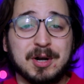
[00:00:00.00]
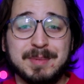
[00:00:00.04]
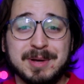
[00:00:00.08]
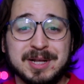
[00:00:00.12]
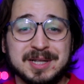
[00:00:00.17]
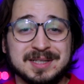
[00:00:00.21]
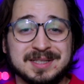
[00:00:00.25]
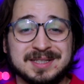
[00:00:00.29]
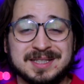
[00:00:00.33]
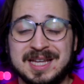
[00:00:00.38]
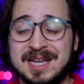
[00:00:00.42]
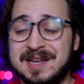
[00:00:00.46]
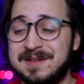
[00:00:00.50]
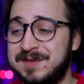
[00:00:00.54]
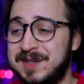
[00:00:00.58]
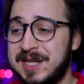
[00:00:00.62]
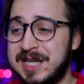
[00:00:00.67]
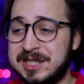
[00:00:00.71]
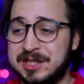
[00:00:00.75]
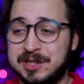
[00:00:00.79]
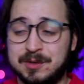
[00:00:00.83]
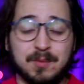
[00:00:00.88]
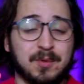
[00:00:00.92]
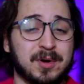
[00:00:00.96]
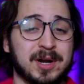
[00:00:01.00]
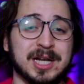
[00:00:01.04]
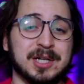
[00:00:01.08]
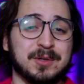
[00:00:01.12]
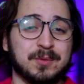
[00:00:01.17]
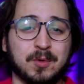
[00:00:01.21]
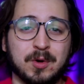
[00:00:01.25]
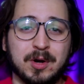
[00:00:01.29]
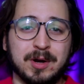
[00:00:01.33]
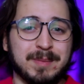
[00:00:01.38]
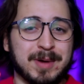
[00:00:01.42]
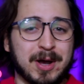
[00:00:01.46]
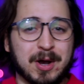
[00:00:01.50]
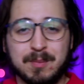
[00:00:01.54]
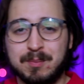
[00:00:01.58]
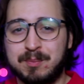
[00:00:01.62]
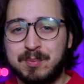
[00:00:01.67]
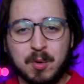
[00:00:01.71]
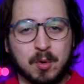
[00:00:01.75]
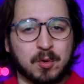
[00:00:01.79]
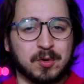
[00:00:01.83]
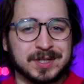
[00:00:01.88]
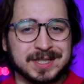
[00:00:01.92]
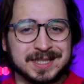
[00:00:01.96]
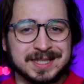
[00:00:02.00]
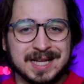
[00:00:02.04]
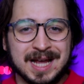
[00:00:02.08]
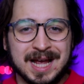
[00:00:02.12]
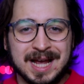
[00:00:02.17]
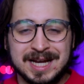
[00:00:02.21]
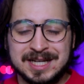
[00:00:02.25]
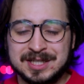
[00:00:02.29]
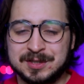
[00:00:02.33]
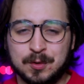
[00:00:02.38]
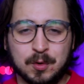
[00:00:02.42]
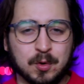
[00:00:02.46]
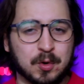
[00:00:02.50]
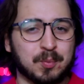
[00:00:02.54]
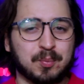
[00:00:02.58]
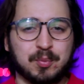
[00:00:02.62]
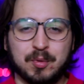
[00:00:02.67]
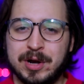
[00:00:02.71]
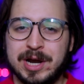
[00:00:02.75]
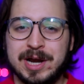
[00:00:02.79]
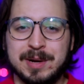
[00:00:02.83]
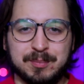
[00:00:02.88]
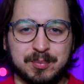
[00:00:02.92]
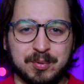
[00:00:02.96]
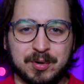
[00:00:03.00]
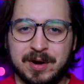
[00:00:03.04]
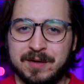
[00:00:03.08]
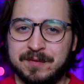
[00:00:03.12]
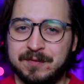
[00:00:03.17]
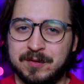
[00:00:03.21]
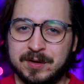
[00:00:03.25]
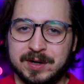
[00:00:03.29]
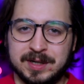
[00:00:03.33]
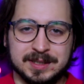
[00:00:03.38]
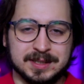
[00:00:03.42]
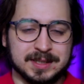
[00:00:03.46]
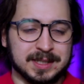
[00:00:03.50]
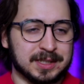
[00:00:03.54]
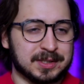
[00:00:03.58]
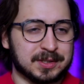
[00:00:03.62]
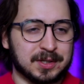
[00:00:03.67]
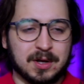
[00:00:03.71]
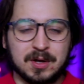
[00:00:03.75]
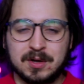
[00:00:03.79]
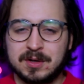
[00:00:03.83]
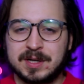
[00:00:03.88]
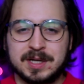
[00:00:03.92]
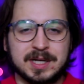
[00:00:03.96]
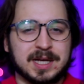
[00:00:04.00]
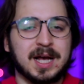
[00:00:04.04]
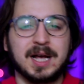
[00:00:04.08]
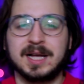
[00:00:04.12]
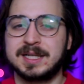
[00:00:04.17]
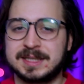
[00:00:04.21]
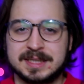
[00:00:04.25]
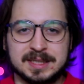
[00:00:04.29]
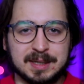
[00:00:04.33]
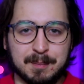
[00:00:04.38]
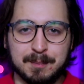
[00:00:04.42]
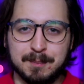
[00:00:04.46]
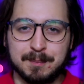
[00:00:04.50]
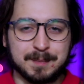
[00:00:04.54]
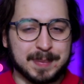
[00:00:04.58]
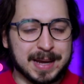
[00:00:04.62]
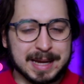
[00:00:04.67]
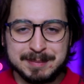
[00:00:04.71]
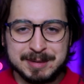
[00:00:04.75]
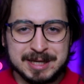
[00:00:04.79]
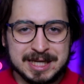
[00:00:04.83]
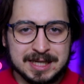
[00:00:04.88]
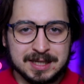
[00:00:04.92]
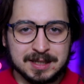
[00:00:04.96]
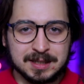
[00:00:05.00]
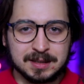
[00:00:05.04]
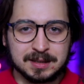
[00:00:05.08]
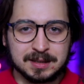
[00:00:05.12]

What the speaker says: about this gift is you won't have to worry about board size or brand preference. It's all custom, baby.